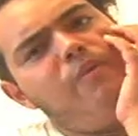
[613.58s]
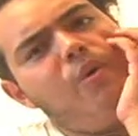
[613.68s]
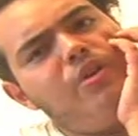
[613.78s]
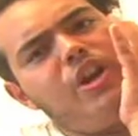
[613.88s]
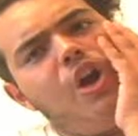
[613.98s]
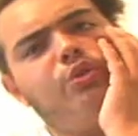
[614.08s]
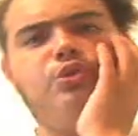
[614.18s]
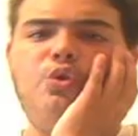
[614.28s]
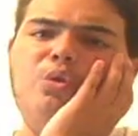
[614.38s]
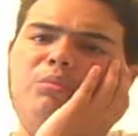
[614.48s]
voting
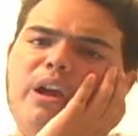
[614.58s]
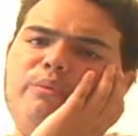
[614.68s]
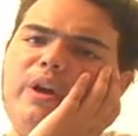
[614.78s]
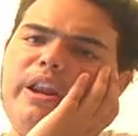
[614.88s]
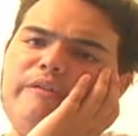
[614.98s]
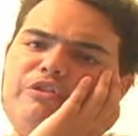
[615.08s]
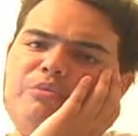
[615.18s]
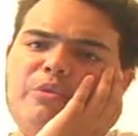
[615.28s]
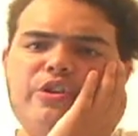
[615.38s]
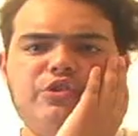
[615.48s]
out 2 men right after
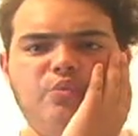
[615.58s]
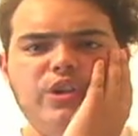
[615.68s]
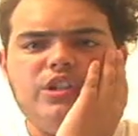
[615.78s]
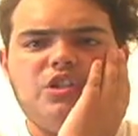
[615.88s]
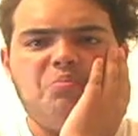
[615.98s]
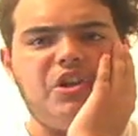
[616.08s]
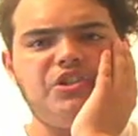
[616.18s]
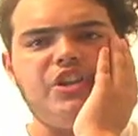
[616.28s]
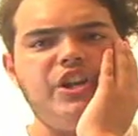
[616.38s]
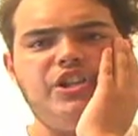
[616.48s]
the merge wasn't the
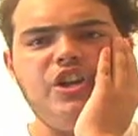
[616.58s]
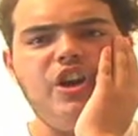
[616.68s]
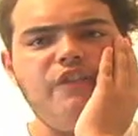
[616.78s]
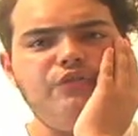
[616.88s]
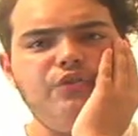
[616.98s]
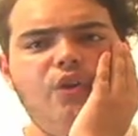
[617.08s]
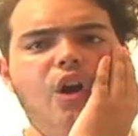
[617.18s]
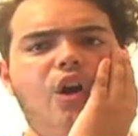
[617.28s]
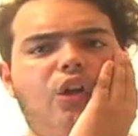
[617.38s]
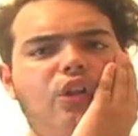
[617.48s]
best idea after
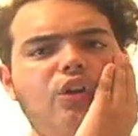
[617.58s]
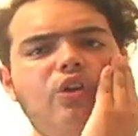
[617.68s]
all.